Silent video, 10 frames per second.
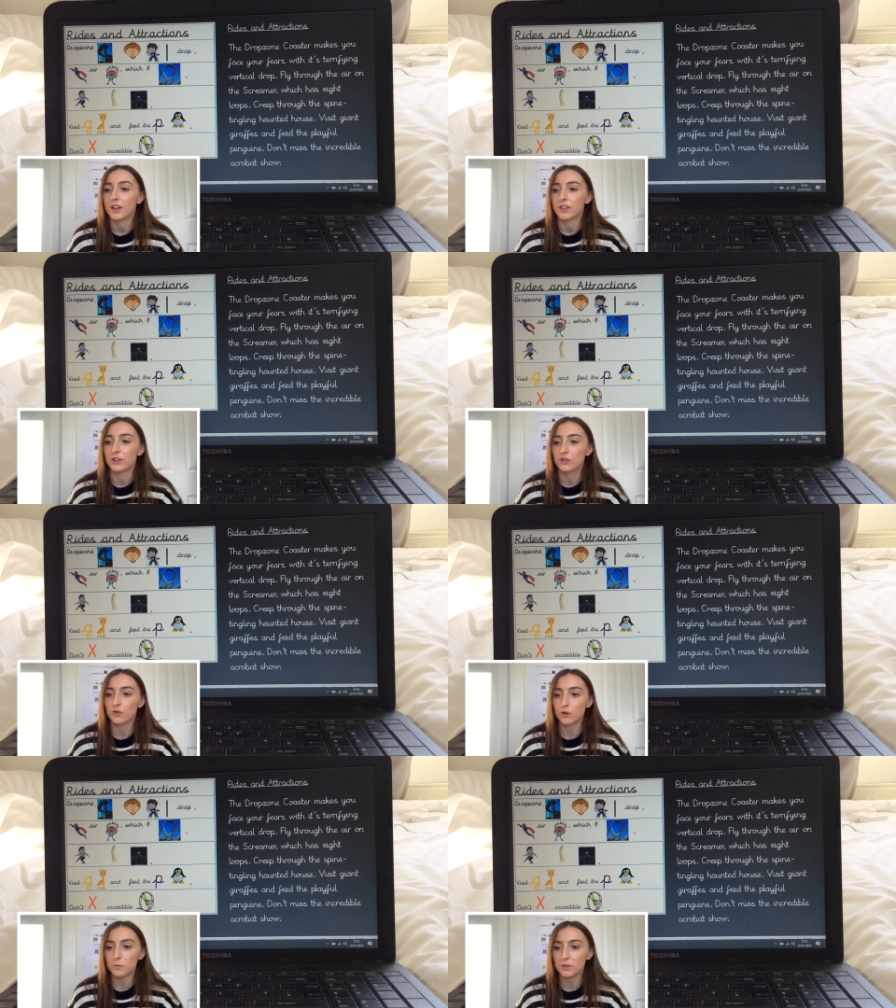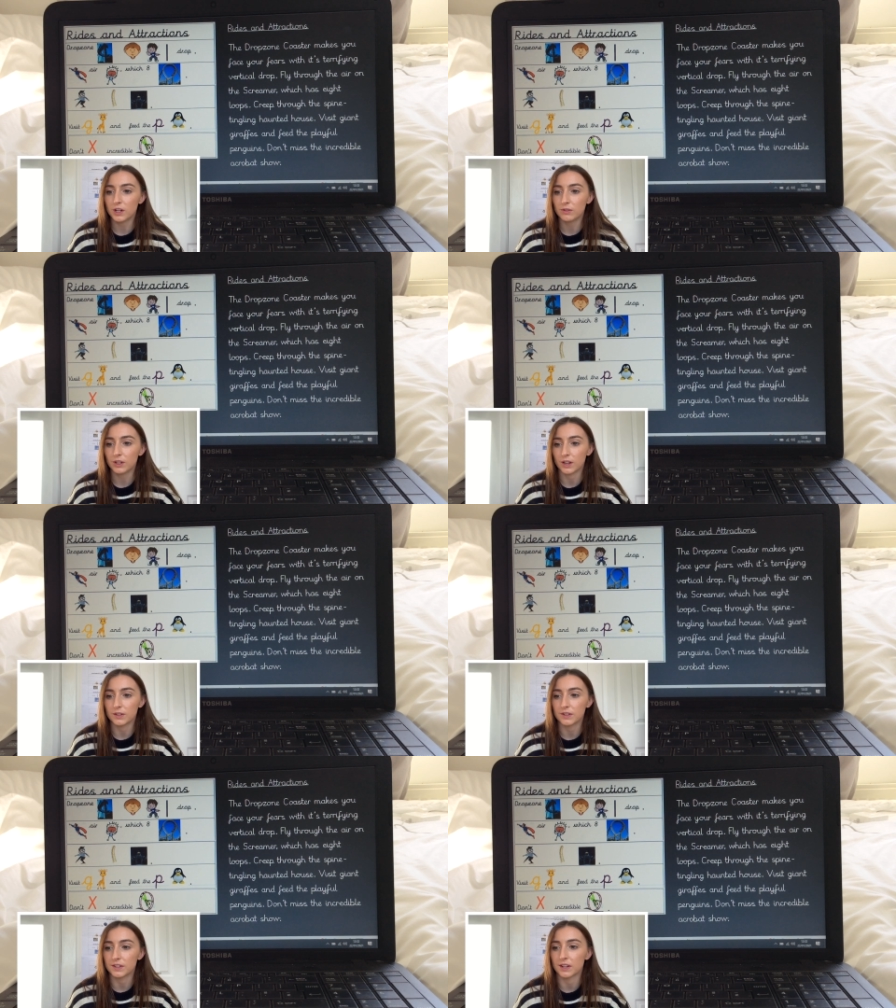The drop zone
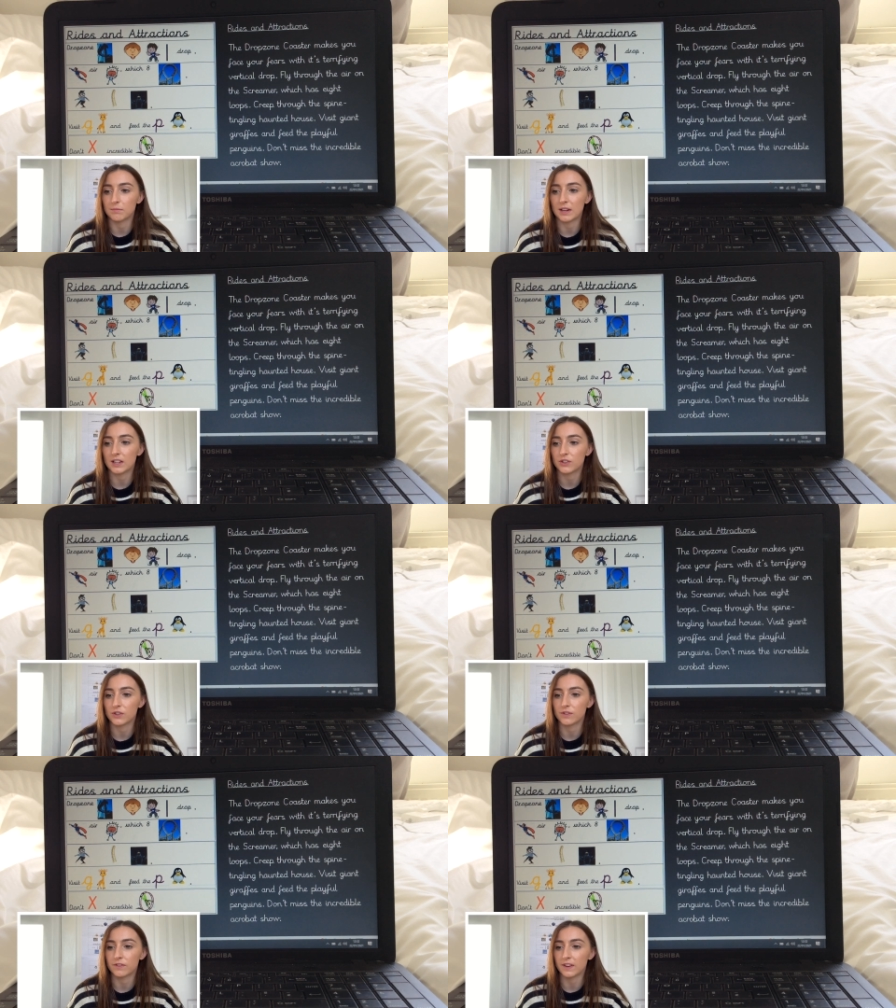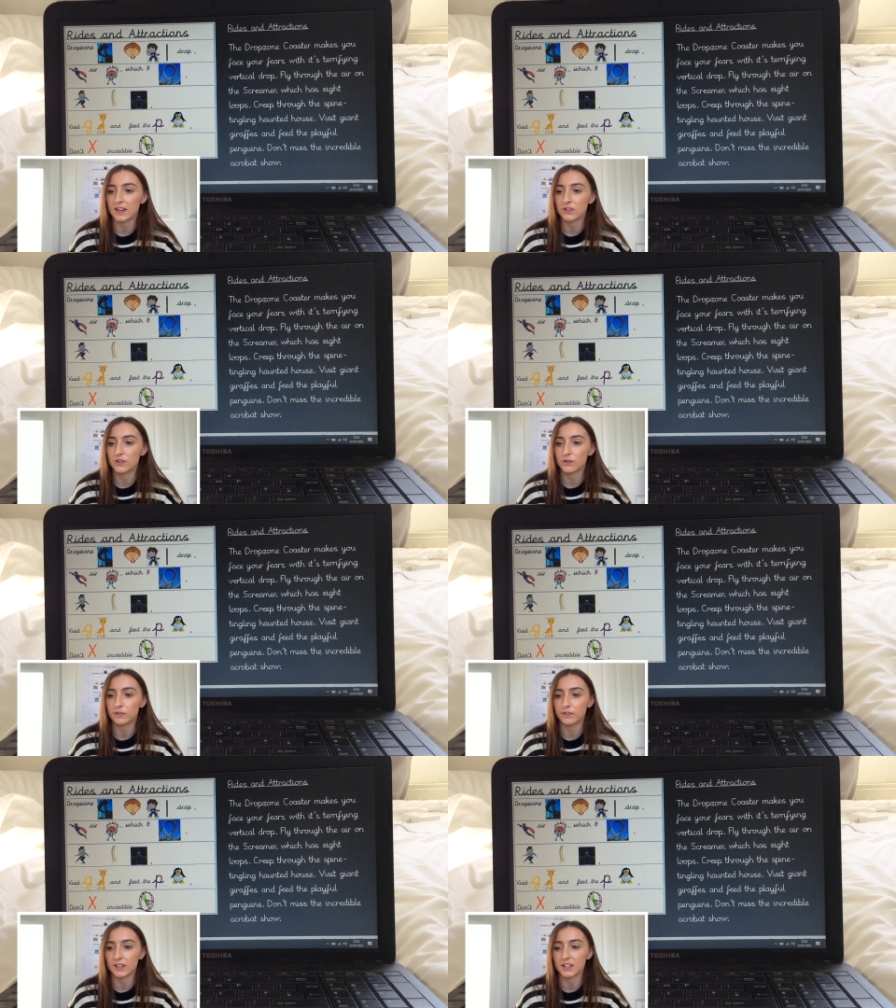coaster makes you face your
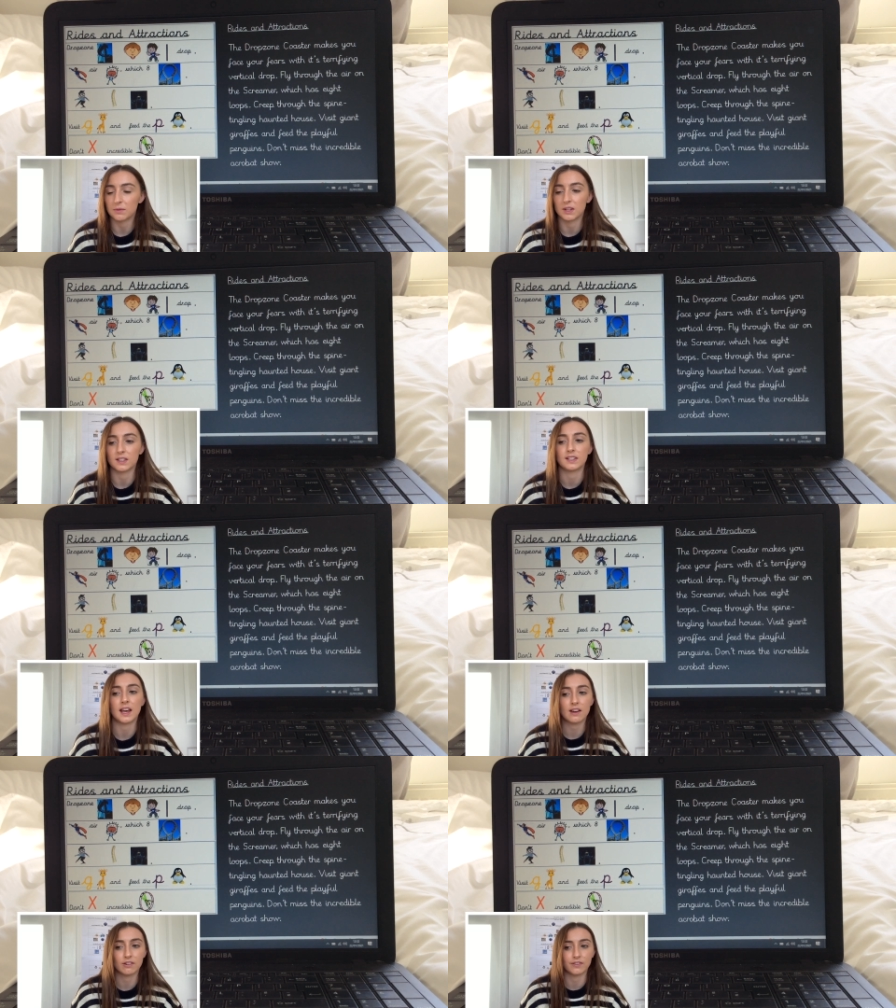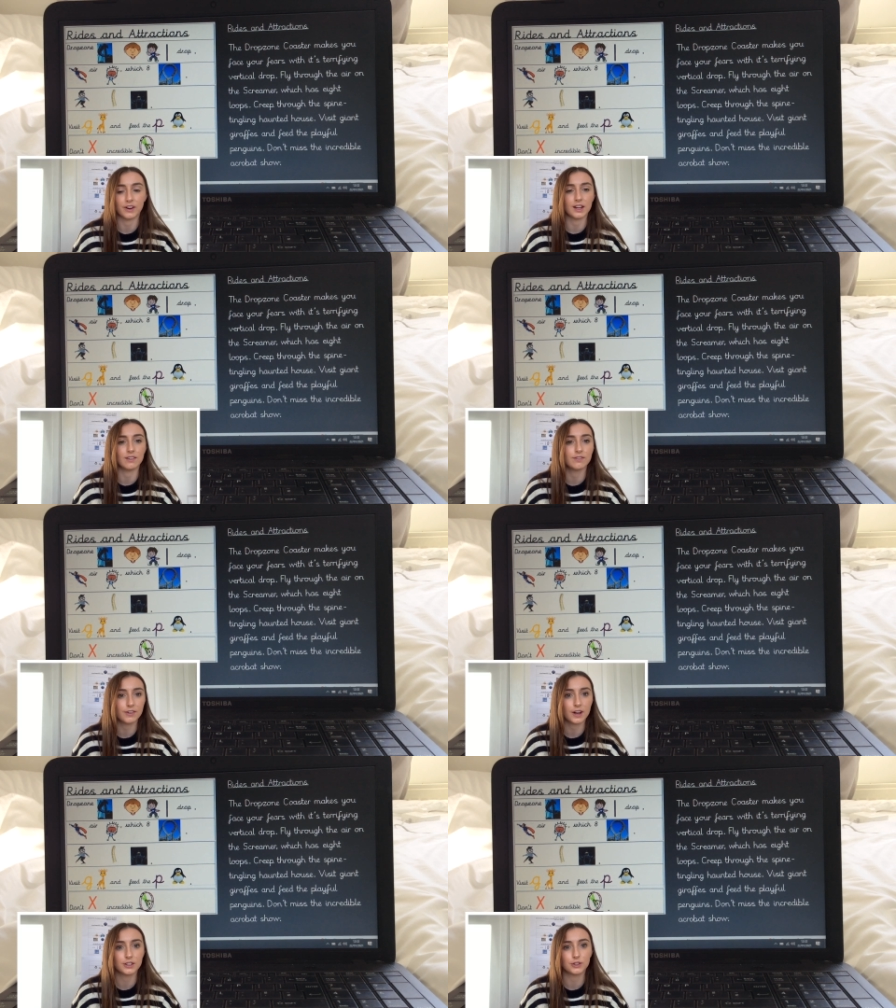fears with its terrifying
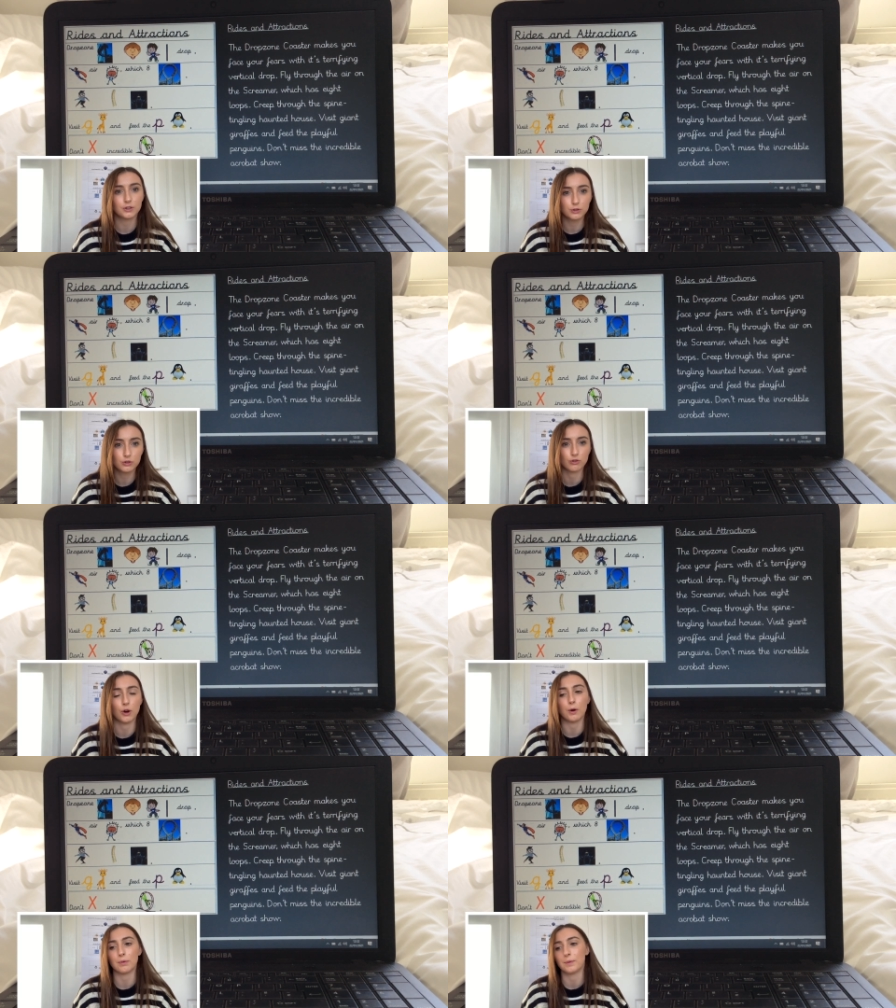vertical drop.